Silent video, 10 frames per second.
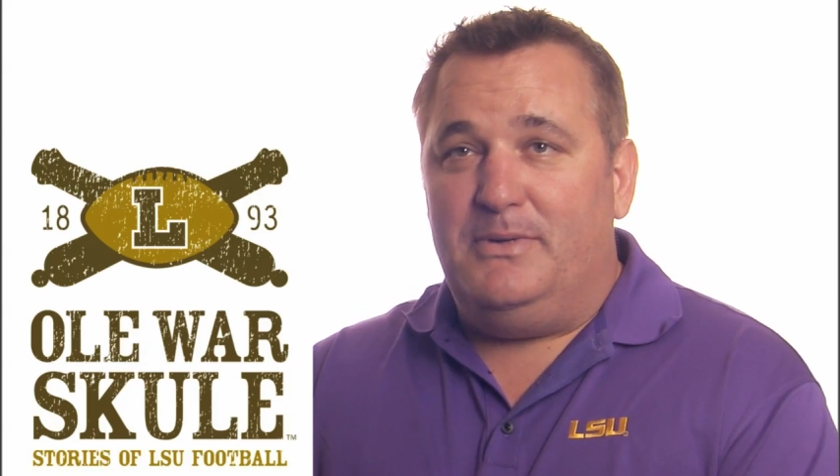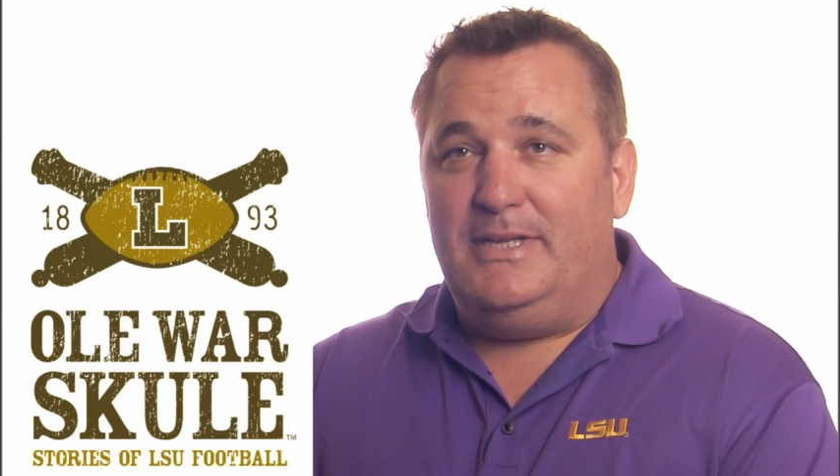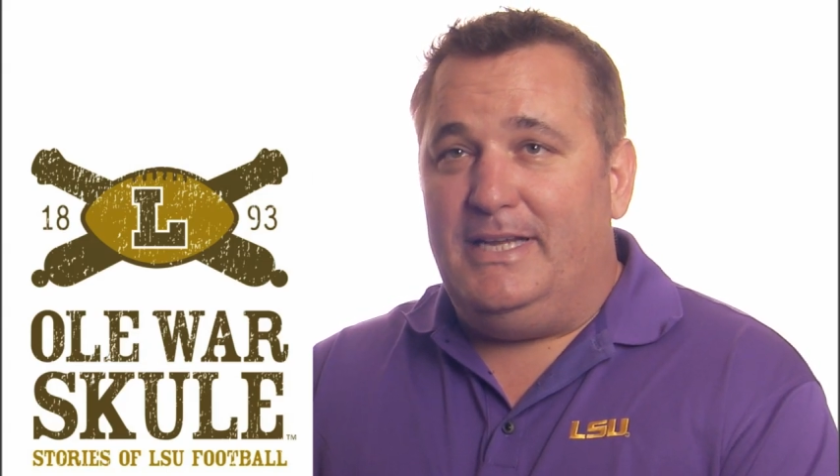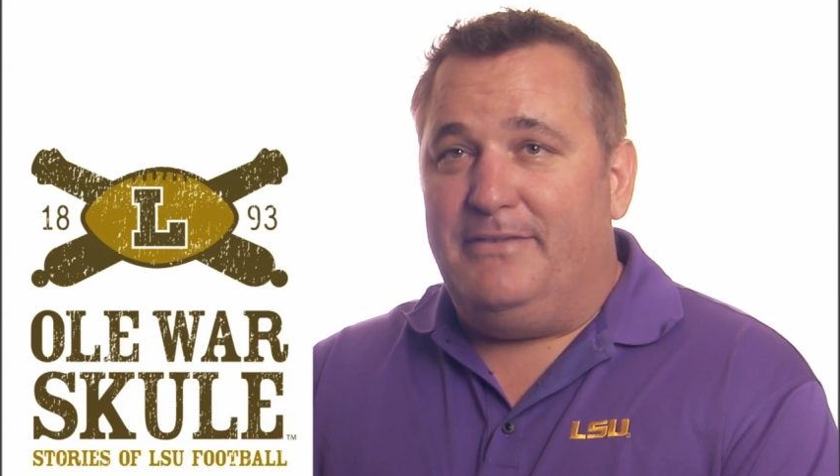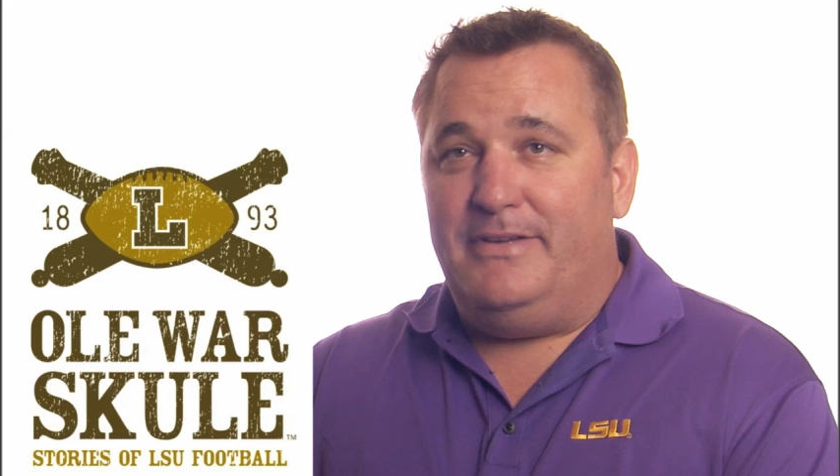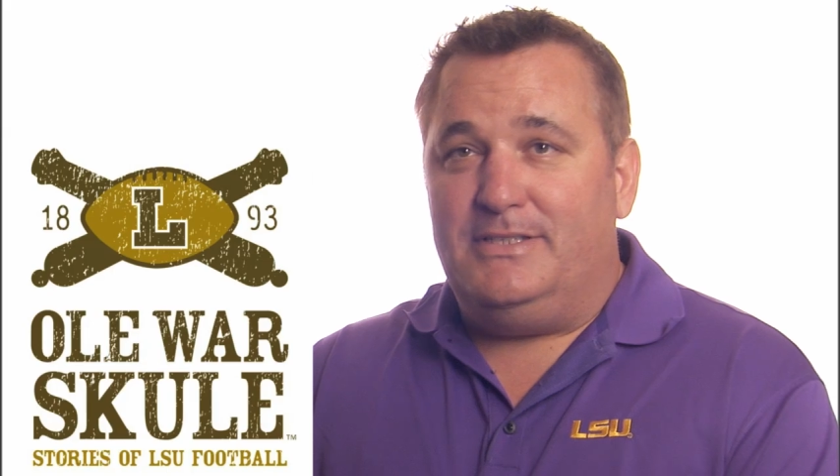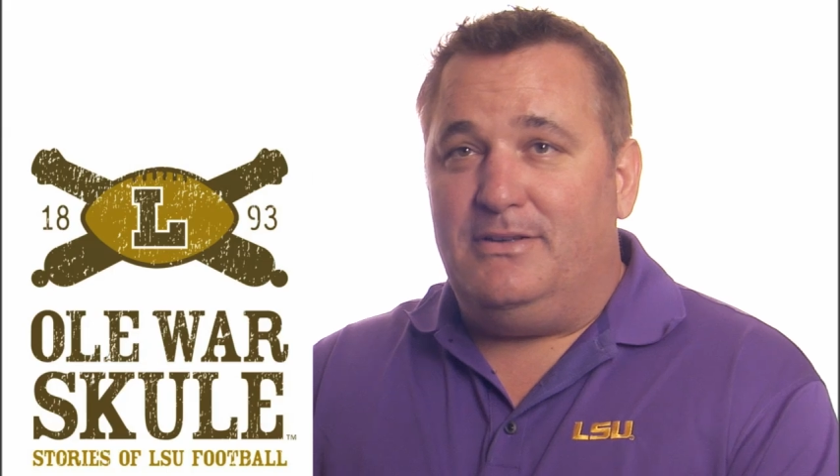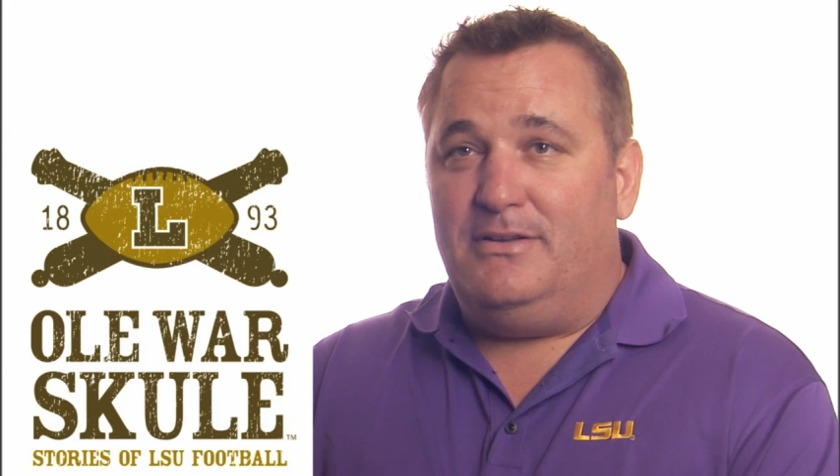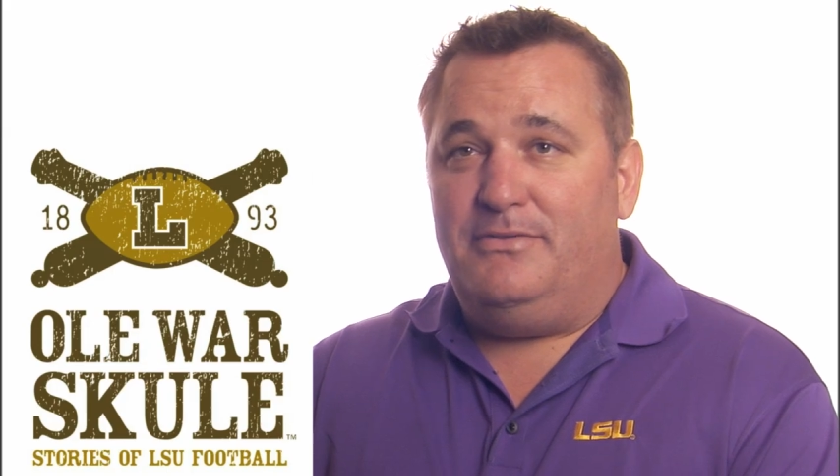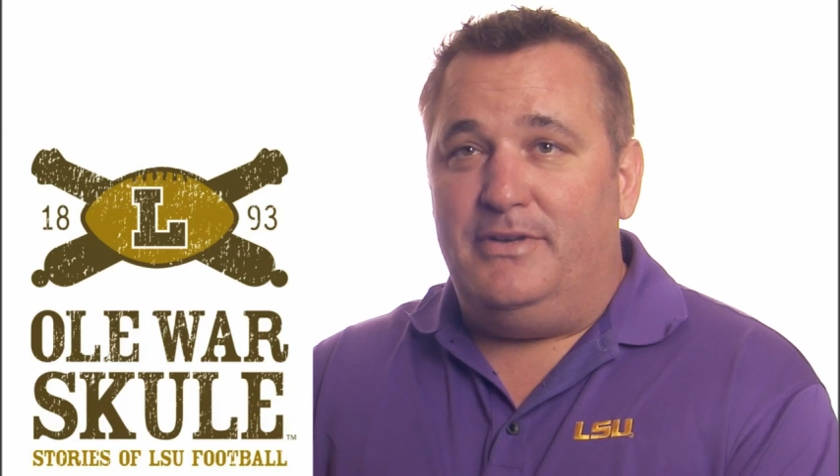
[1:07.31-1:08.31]
when the defense is
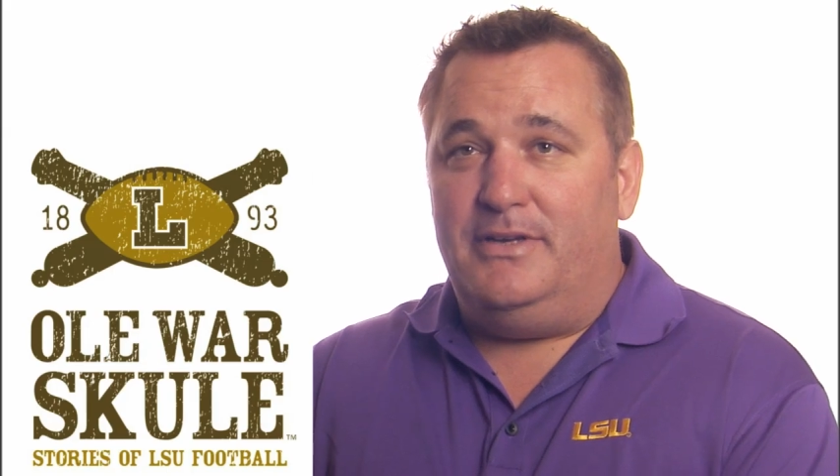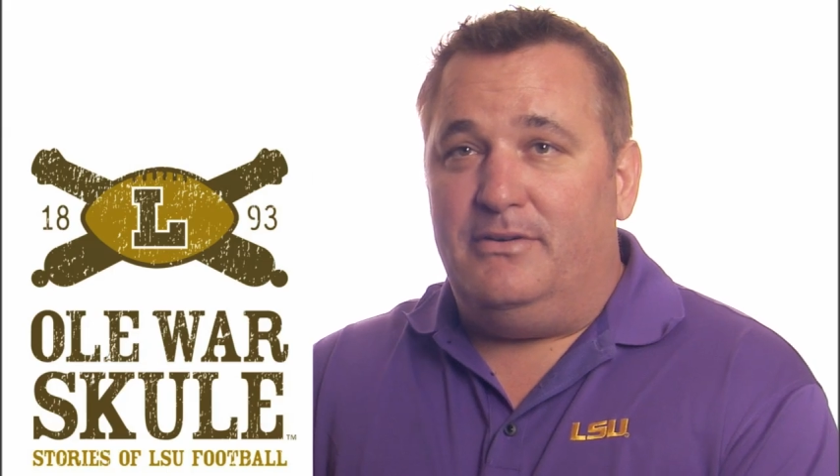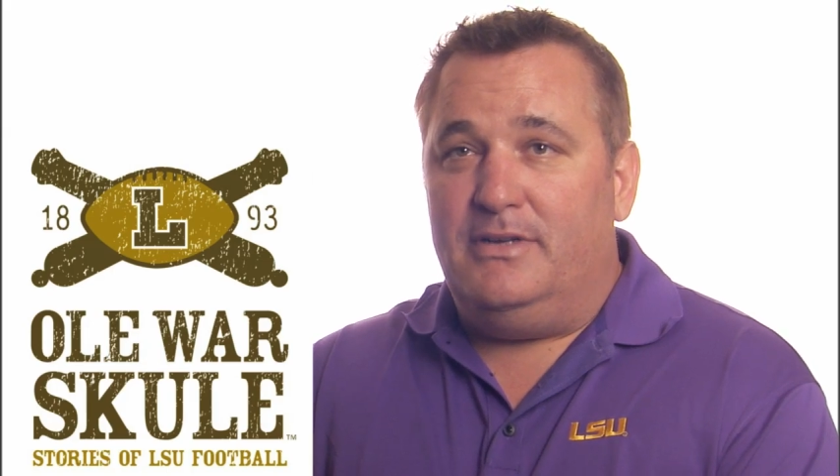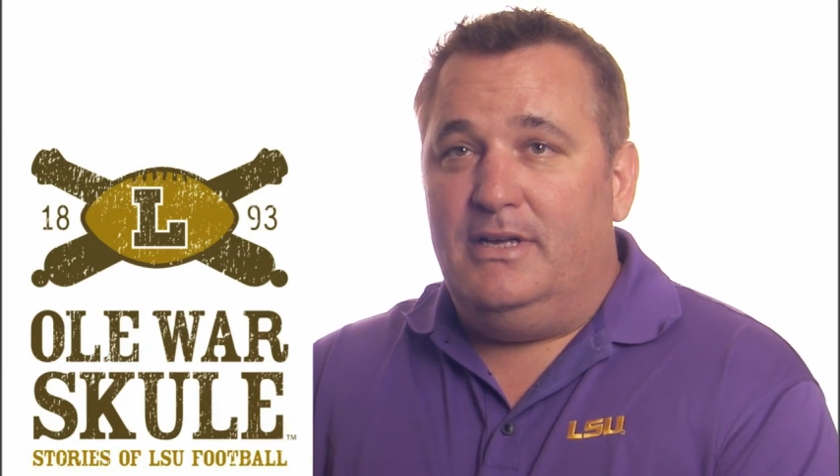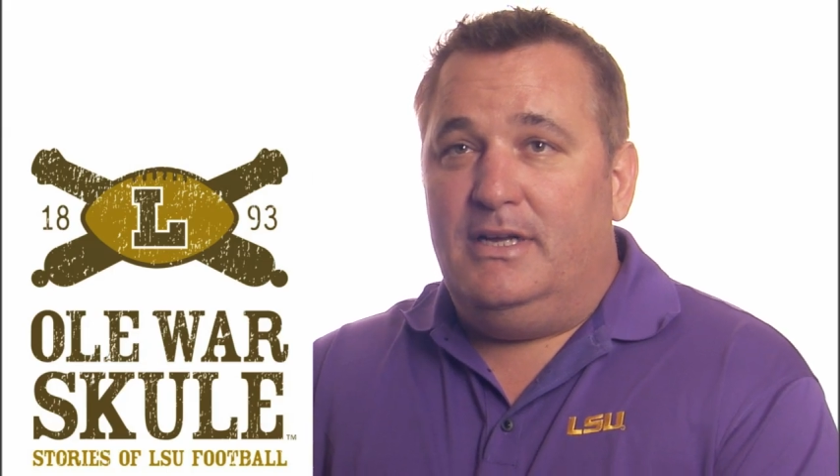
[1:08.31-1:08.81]
on the field,